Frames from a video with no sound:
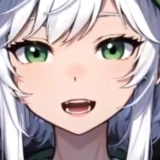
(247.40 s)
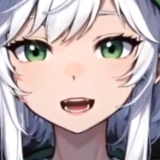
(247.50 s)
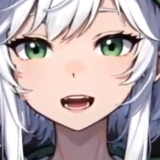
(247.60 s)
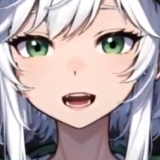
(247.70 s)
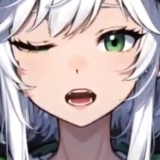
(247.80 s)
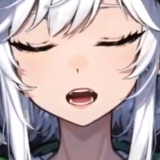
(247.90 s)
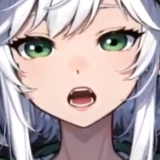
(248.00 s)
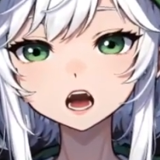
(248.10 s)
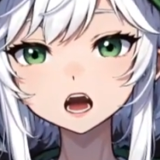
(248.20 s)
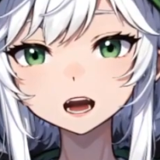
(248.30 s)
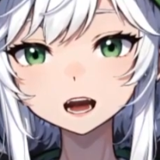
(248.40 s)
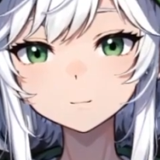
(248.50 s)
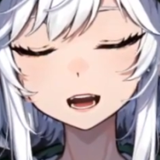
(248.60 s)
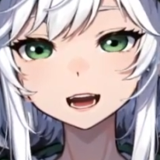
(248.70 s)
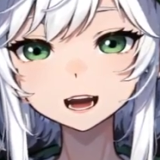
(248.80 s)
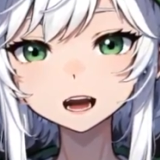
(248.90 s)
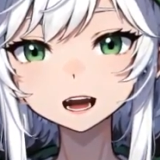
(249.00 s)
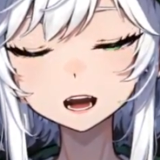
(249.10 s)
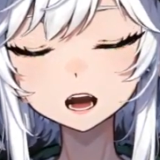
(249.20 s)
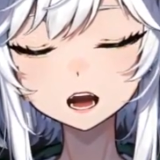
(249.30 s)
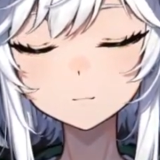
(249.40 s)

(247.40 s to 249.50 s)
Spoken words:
There are hundreds of quests in Tarkov.